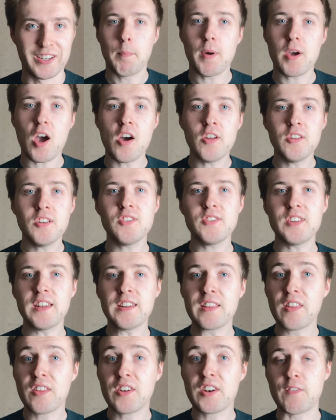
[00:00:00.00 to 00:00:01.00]
By
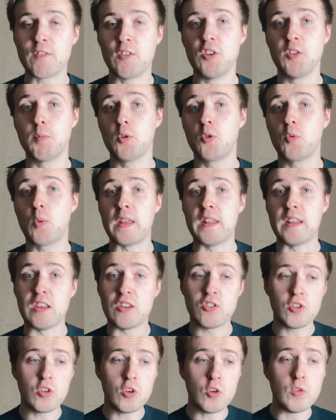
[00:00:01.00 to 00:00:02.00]
understanding the difference between these
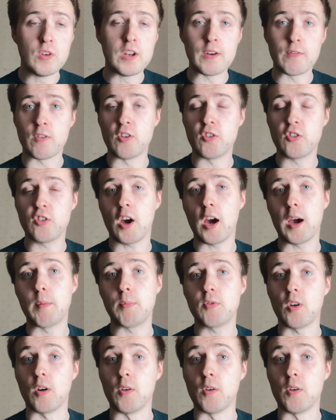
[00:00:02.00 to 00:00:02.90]
two different types